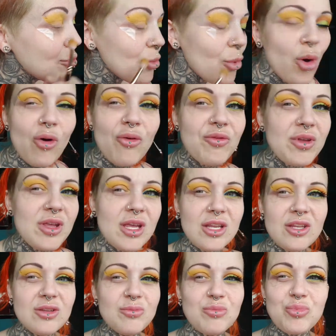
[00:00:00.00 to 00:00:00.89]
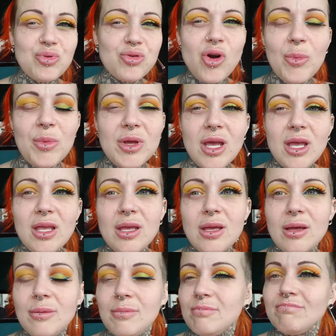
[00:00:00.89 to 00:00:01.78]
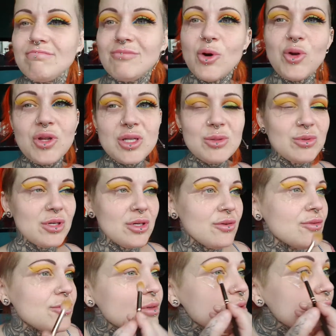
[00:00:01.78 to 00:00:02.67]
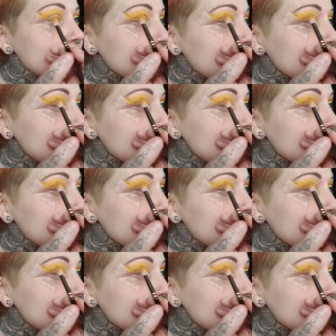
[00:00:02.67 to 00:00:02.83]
Morphe, you proper get your money's worth.